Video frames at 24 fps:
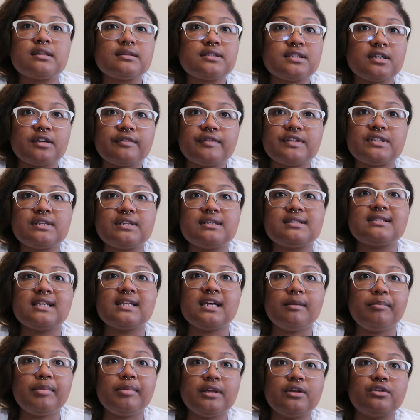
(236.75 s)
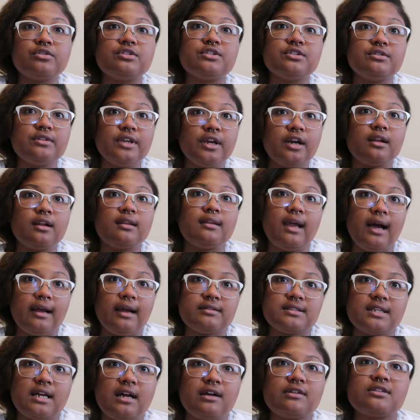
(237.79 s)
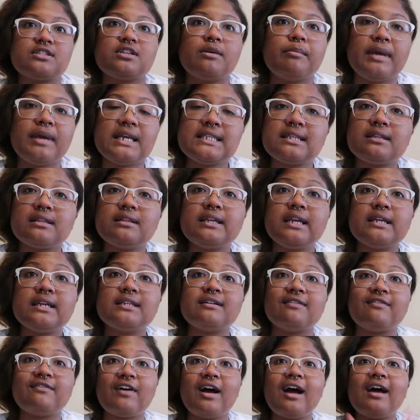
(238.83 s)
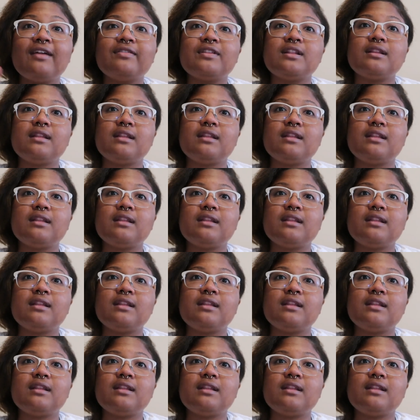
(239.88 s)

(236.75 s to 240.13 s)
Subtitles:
services that appeal to their lifestyle. So basically define the